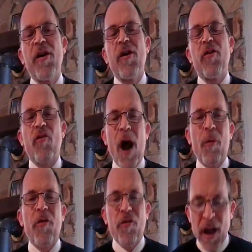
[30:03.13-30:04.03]
so I
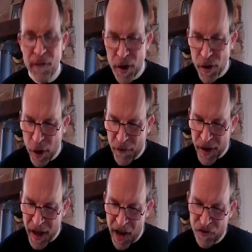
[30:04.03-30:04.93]
received a
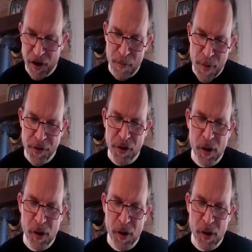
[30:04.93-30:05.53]
notification a month